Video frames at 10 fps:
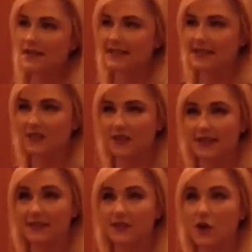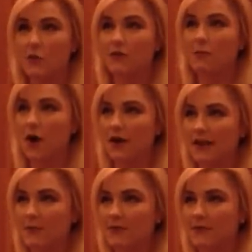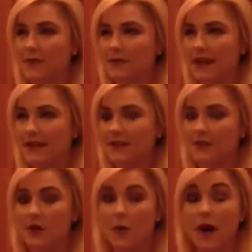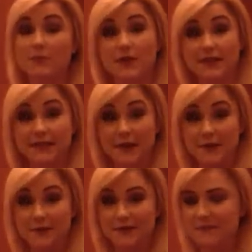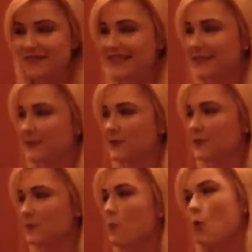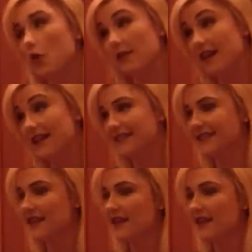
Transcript: the distinction is, with marketing, we feel like, I'm trying to sell you some things, more or less,